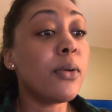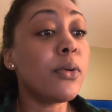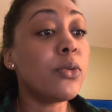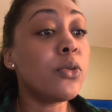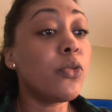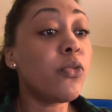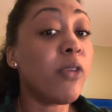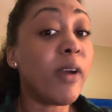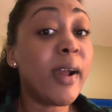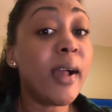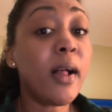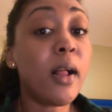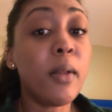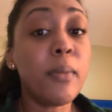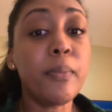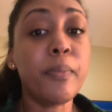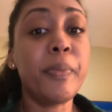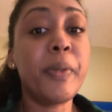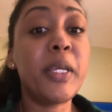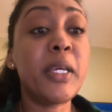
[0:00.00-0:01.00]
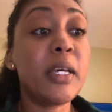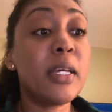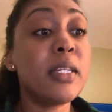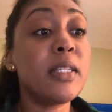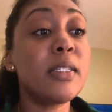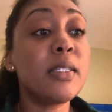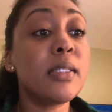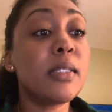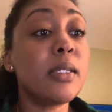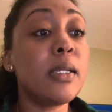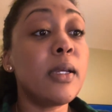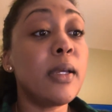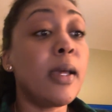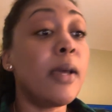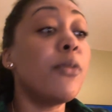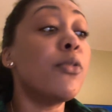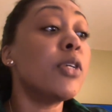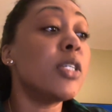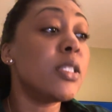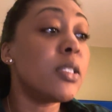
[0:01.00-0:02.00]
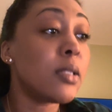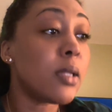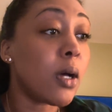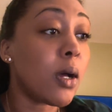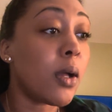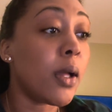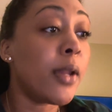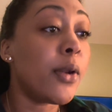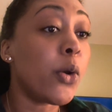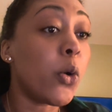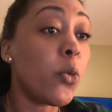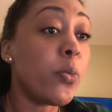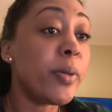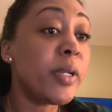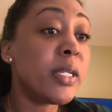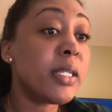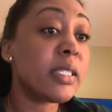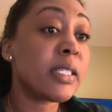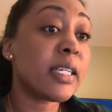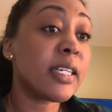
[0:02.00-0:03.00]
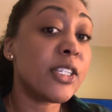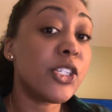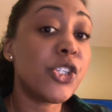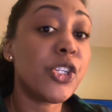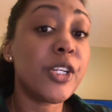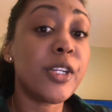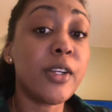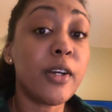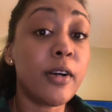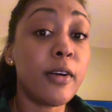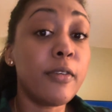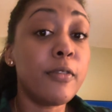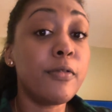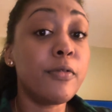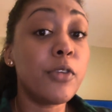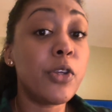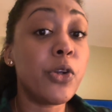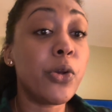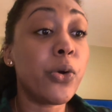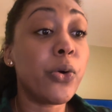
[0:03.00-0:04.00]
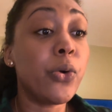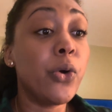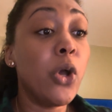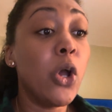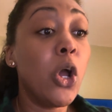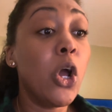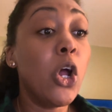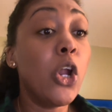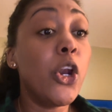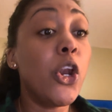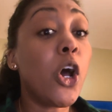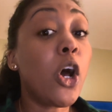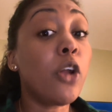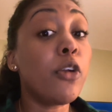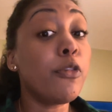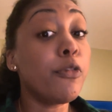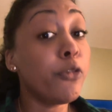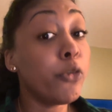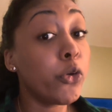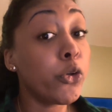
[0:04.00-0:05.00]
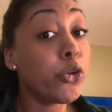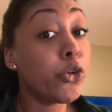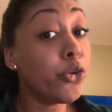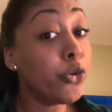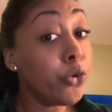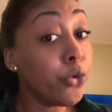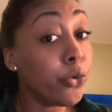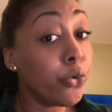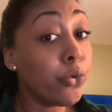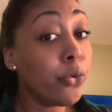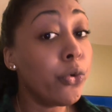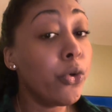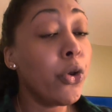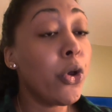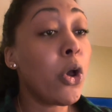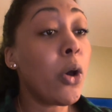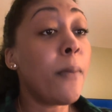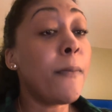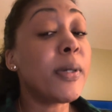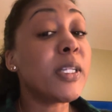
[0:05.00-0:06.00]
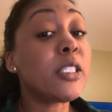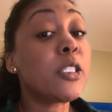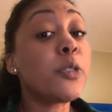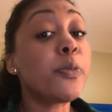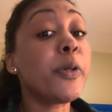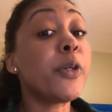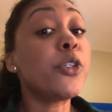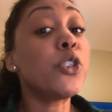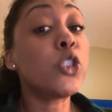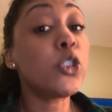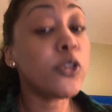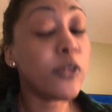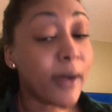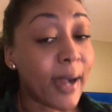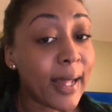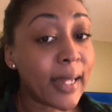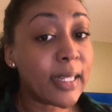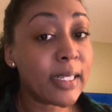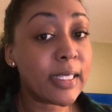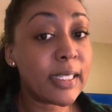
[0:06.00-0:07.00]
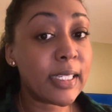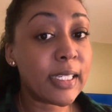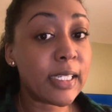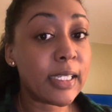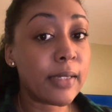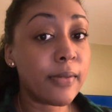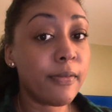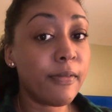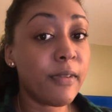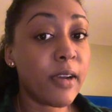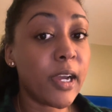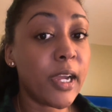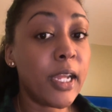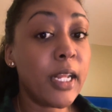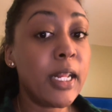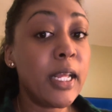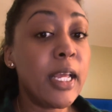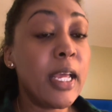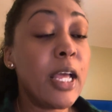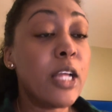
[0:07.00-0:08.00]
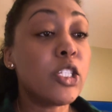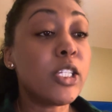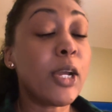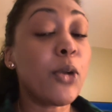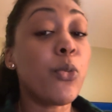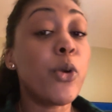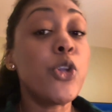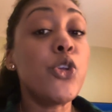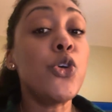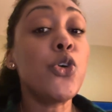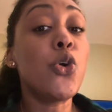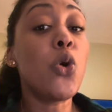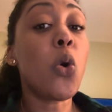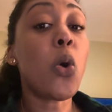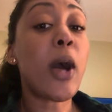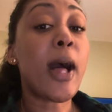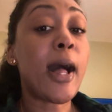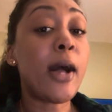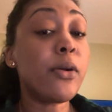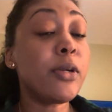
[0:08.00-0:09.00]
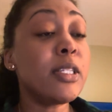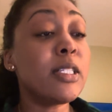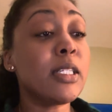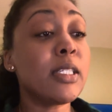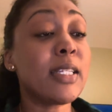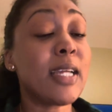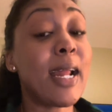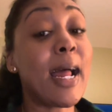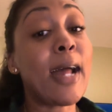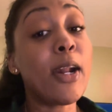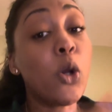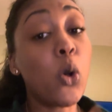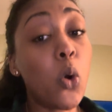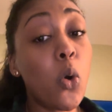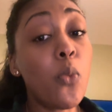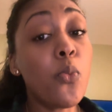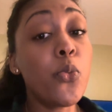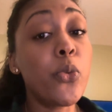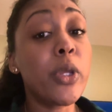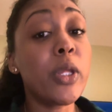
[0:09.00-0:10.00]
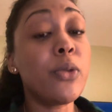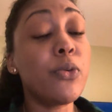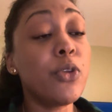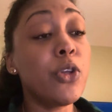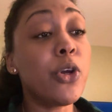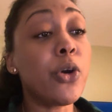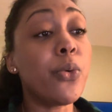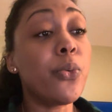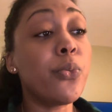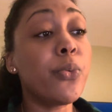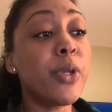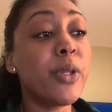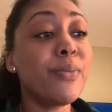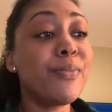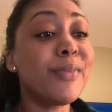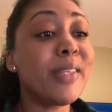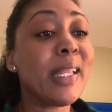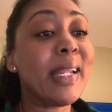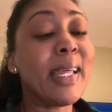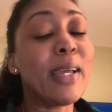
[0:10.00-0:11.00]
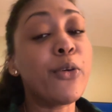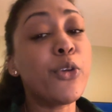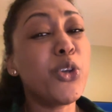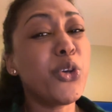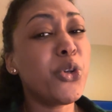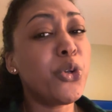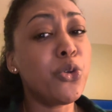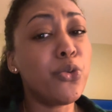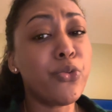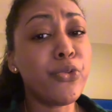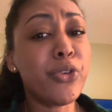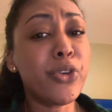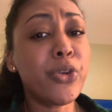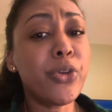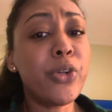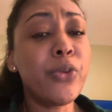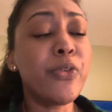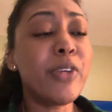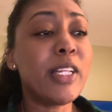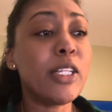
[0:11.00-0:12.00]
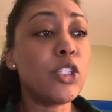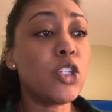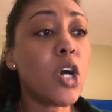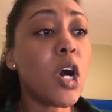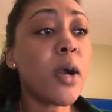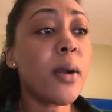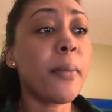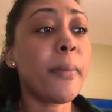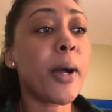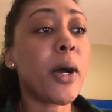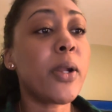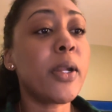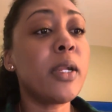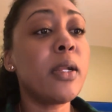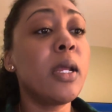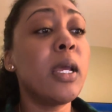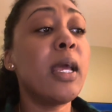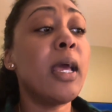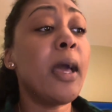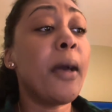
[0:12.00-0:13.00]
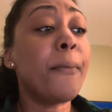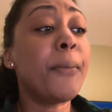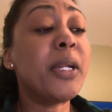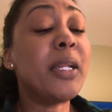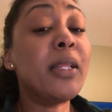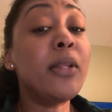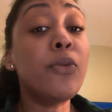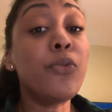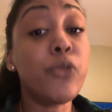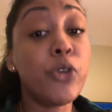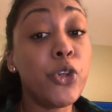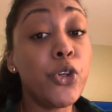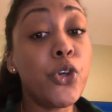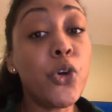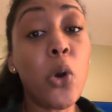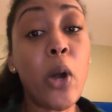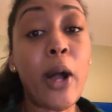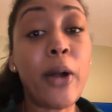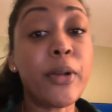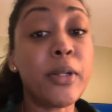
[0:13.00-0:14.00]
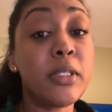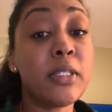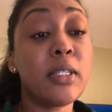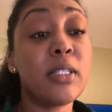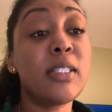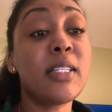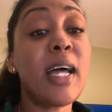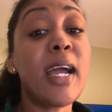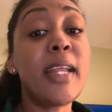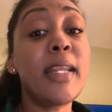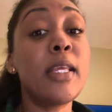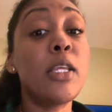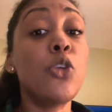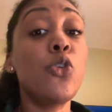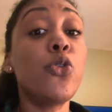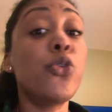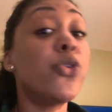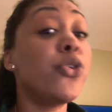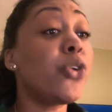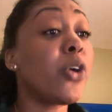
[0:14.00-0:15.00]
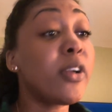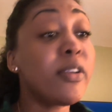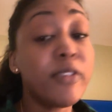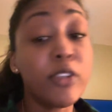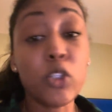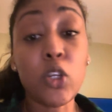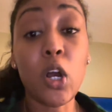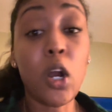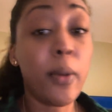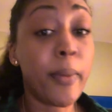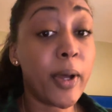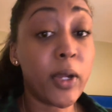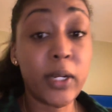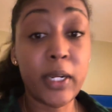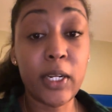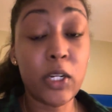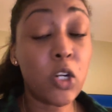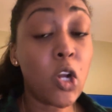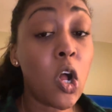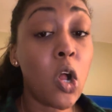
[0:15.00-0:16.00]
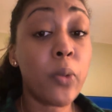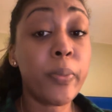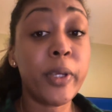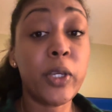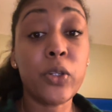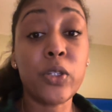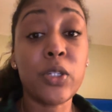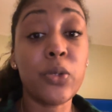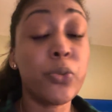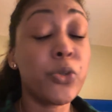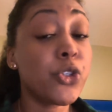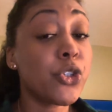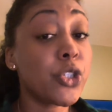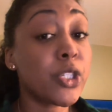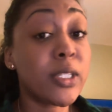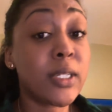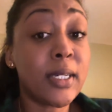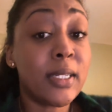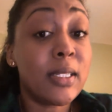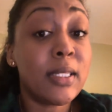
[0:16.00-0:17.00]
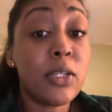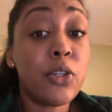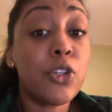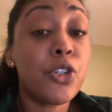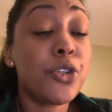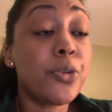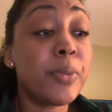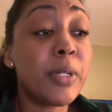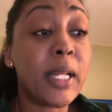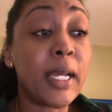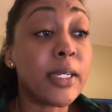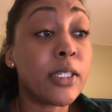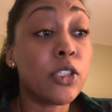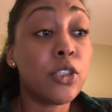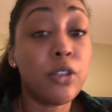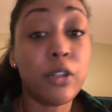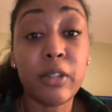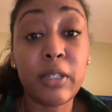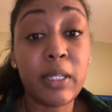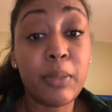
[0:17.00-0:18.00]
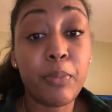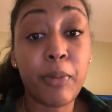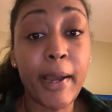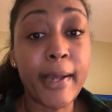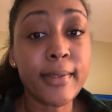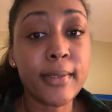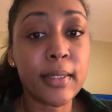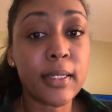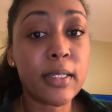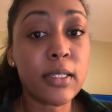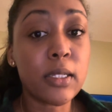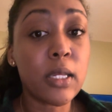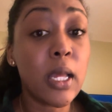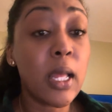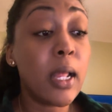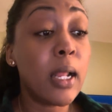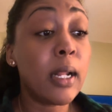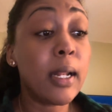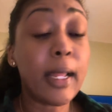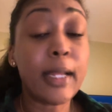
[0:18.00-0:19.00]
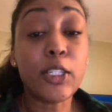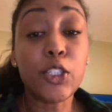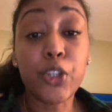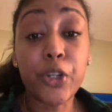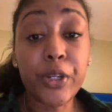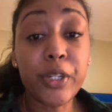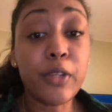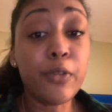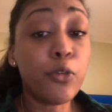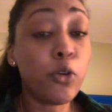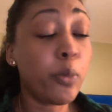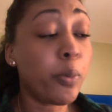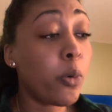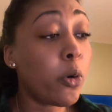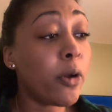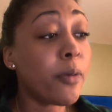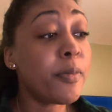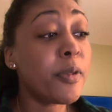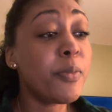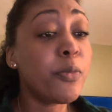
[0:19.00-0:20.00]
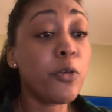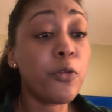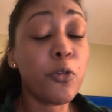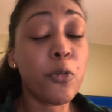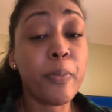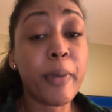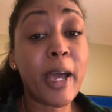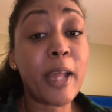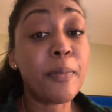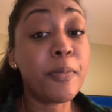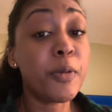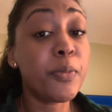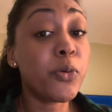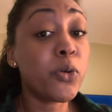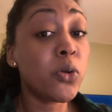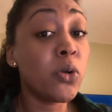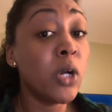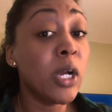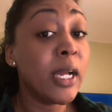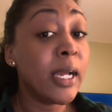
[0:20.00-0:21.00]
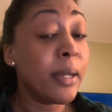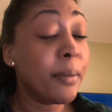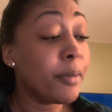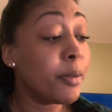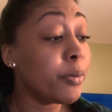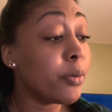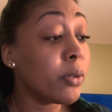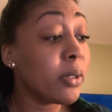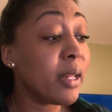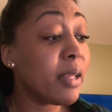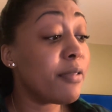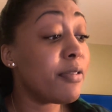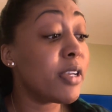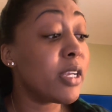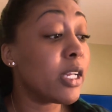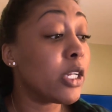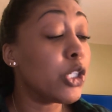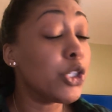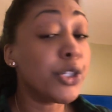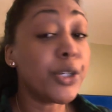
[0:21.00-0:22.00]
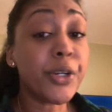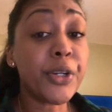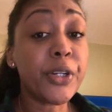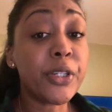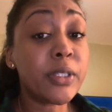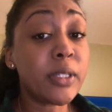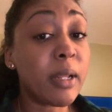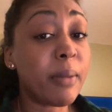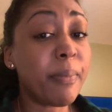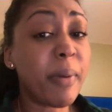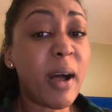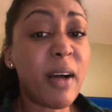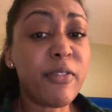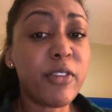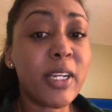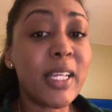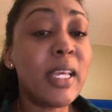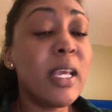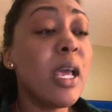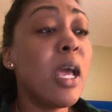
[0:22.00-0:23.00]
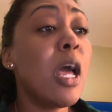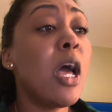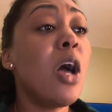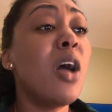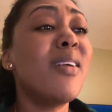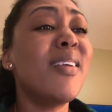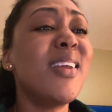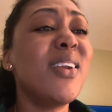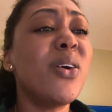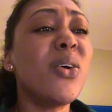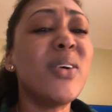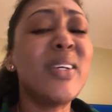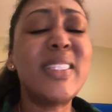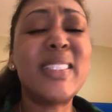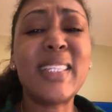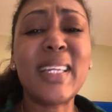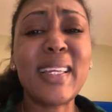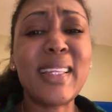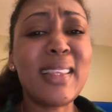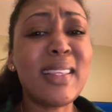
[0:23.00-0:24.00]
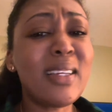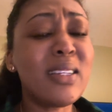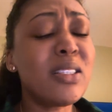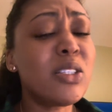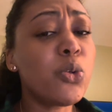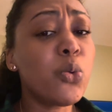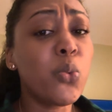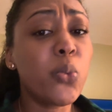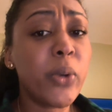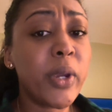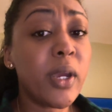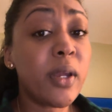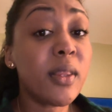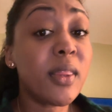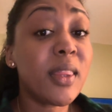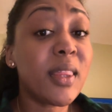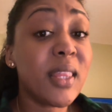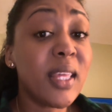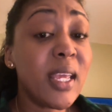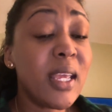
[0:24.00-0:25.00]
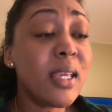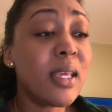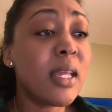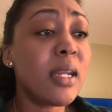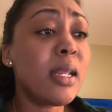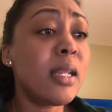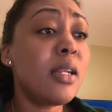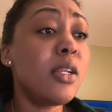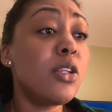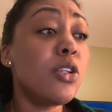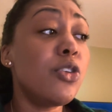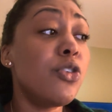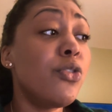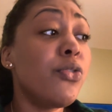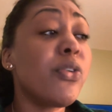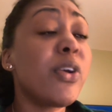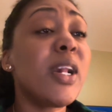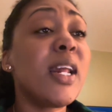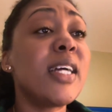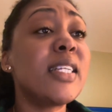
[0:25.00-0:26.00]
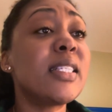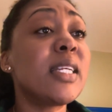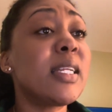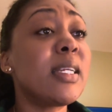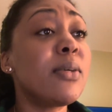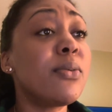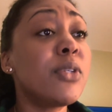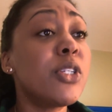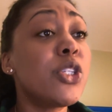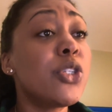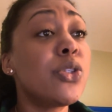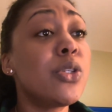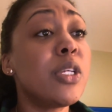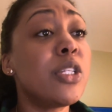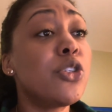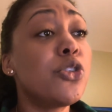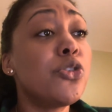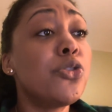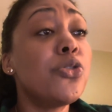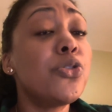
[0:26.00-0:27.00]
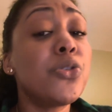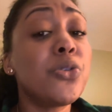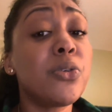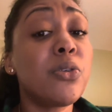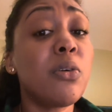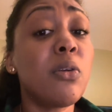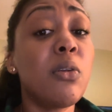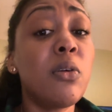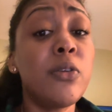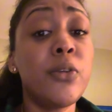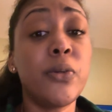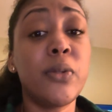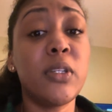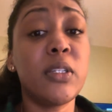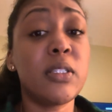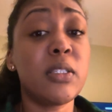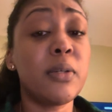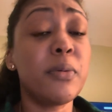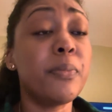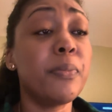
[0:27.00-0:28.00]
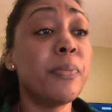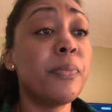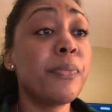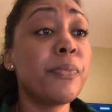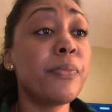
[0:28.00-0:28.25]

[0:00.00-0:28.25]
realm because it was an open discussion of, not voodoo, but spirituality, right? So when you go out into society, at home, we couldn't really talk about it. But then when you go out in society, you could not even talk about it at all because it was considered to be like a dirty practice, like dirty for poor people, for bad people, people living in dirt and poverty. It's like, it's a weird thing. And then you realize that it's due to colonialism,